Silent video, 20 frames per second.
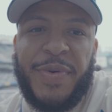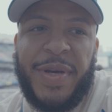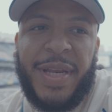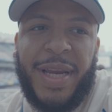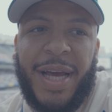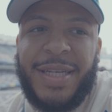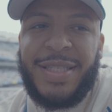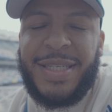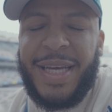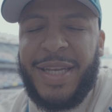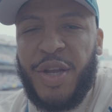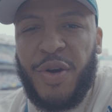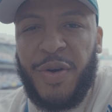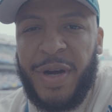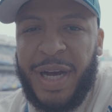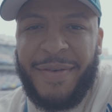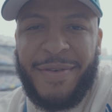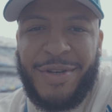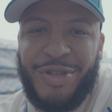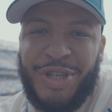realized they
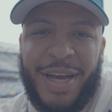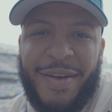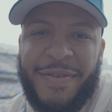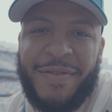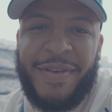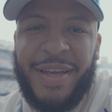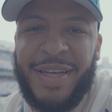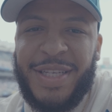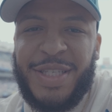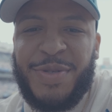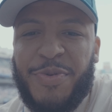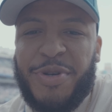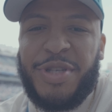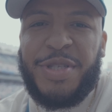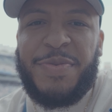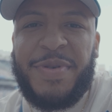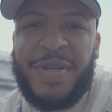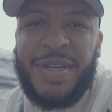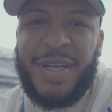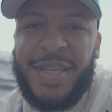don't have a DraftKings
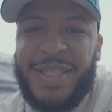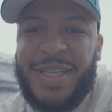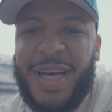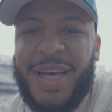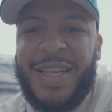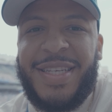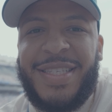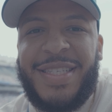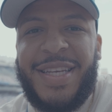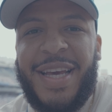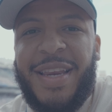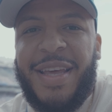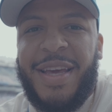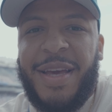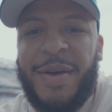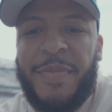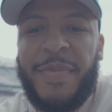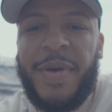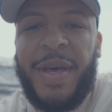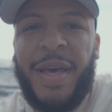sportsbook inside the
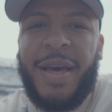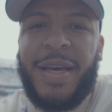stadium.